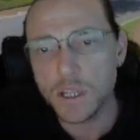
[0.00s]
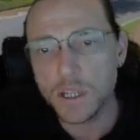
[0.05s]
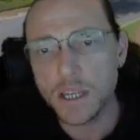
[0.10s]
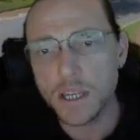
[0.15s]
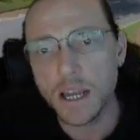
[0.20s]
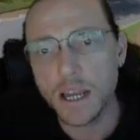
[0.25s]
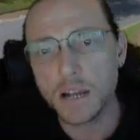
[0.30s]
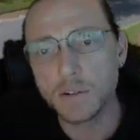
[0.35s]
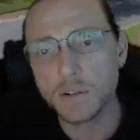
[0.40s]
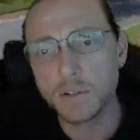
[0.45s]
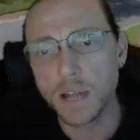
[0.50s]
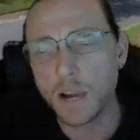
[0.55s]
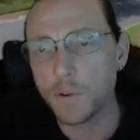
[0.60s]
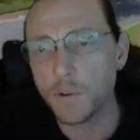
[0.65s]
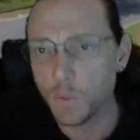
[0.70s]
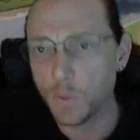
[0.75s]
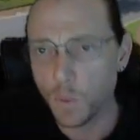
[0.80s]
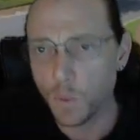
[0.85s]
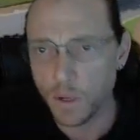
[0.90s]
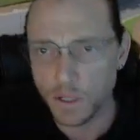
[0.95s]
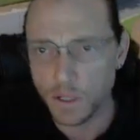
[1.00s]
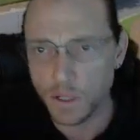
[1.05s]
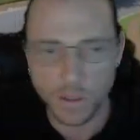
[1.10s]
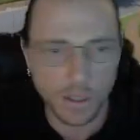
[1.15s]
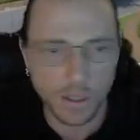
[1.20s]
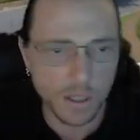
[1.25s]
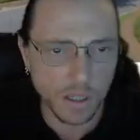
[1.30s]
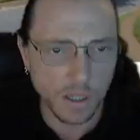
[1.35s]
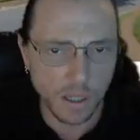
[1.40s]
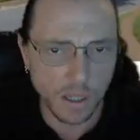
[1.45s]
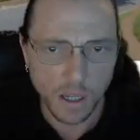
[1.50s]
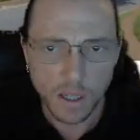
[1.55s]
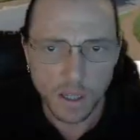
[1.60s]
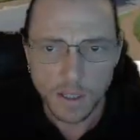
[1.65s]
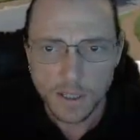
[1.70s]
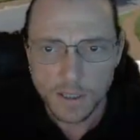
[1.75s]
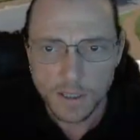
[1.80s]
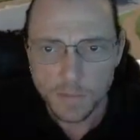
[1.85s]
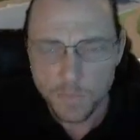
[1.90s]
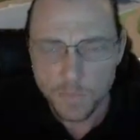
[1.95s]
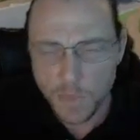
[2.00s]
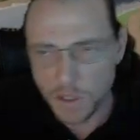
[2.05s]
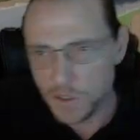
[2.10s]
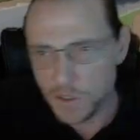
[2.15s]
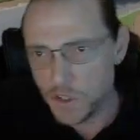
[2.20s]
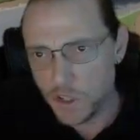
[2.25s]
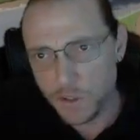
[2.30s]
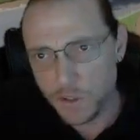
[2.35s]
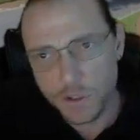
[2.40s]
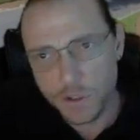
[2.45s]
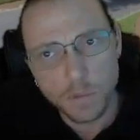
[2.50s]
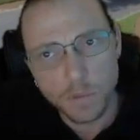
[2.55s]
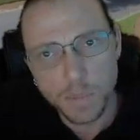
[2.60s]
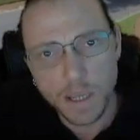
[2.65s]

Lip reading: laid out, how he wanted the interior